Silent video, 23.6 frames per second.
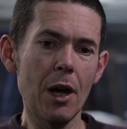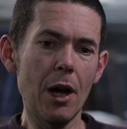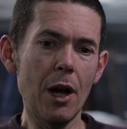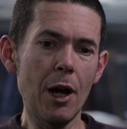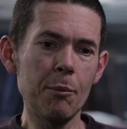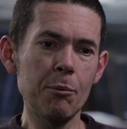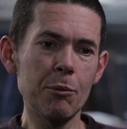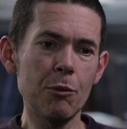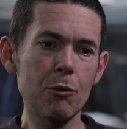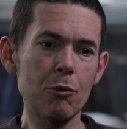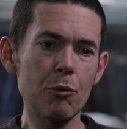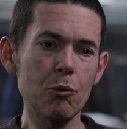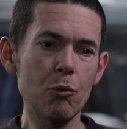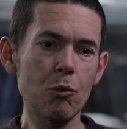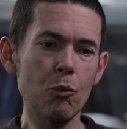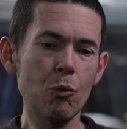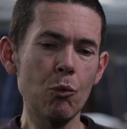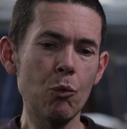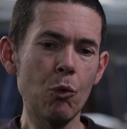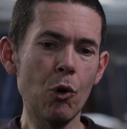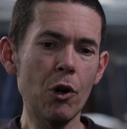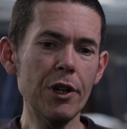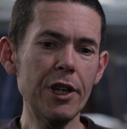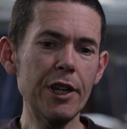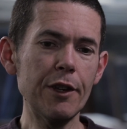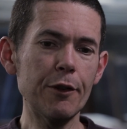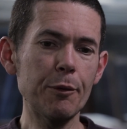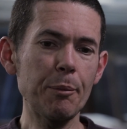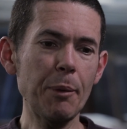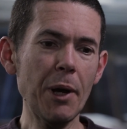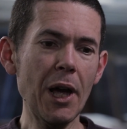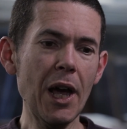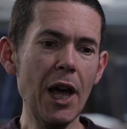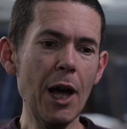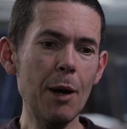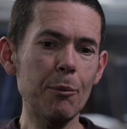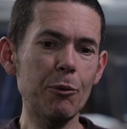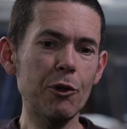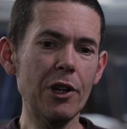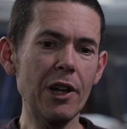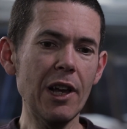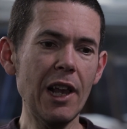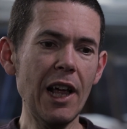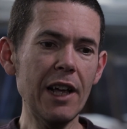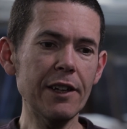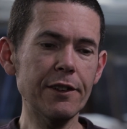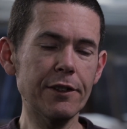Um, what is perhaps
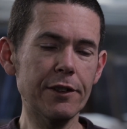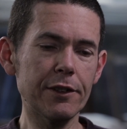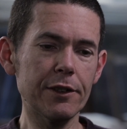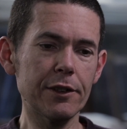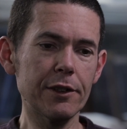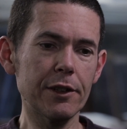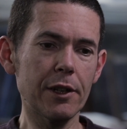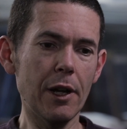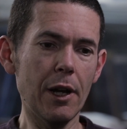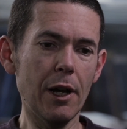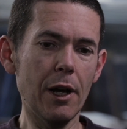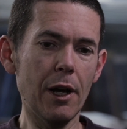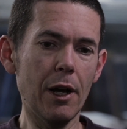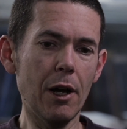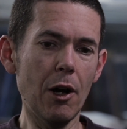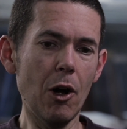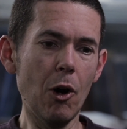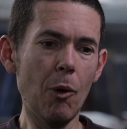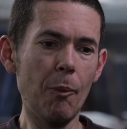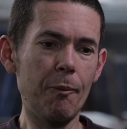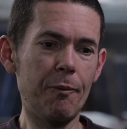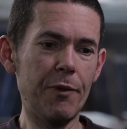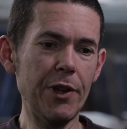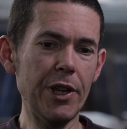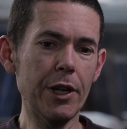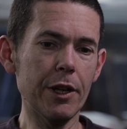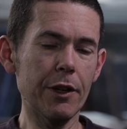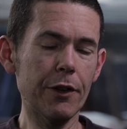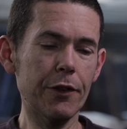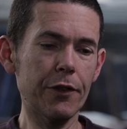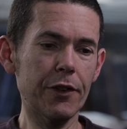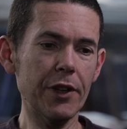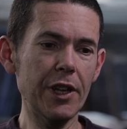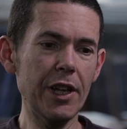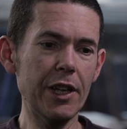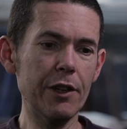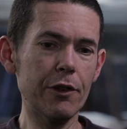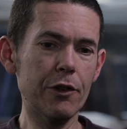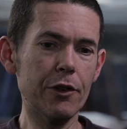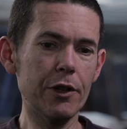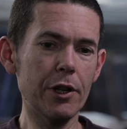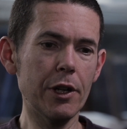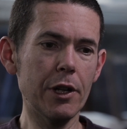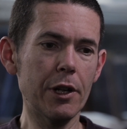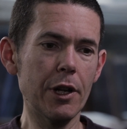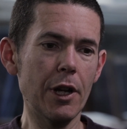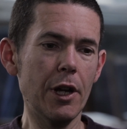less uh, obvious is
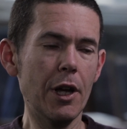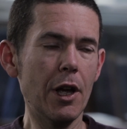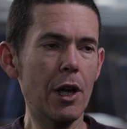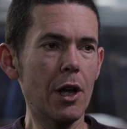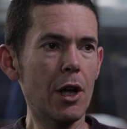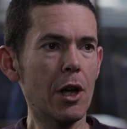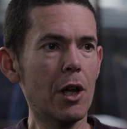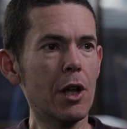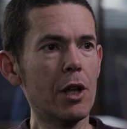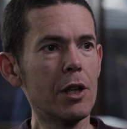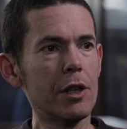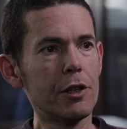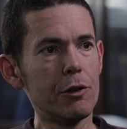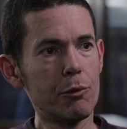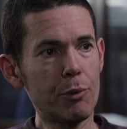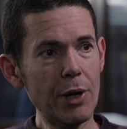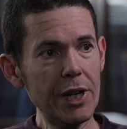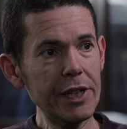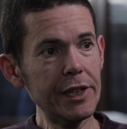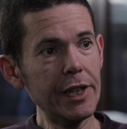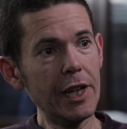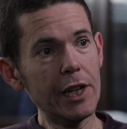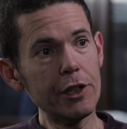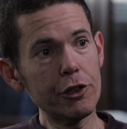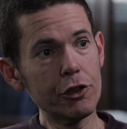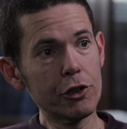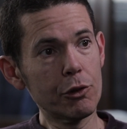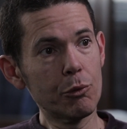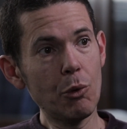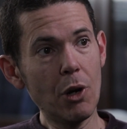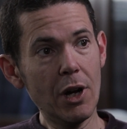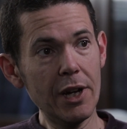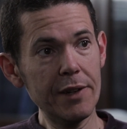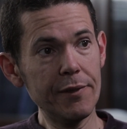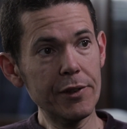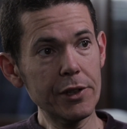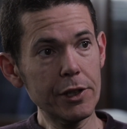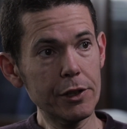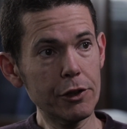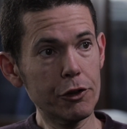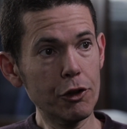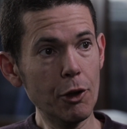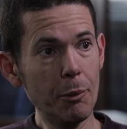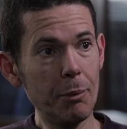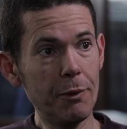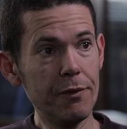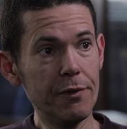that the radiation arriving at
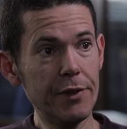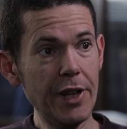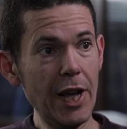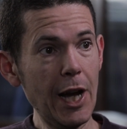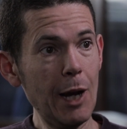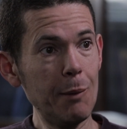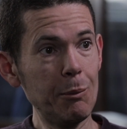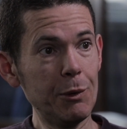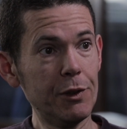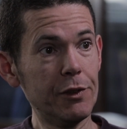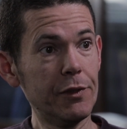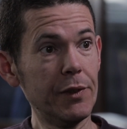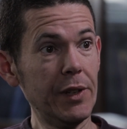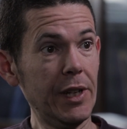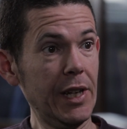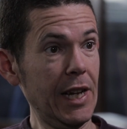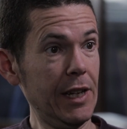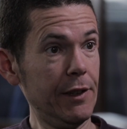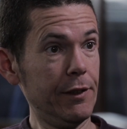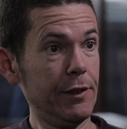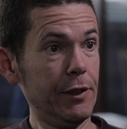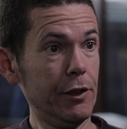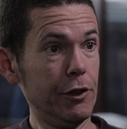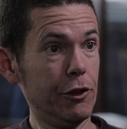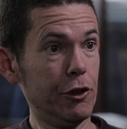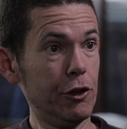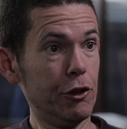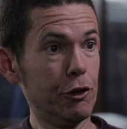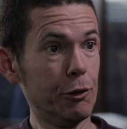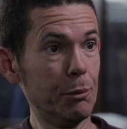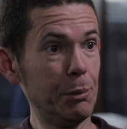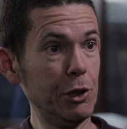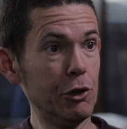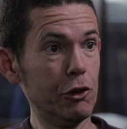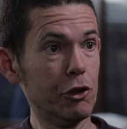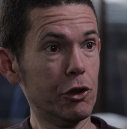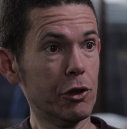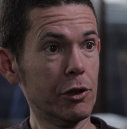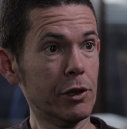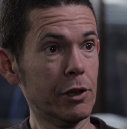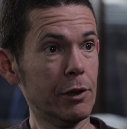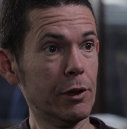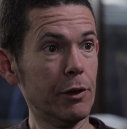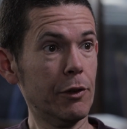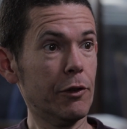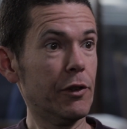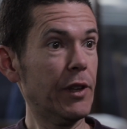the top of the atmosphere has this
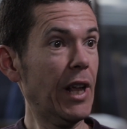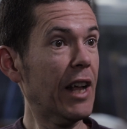distribution.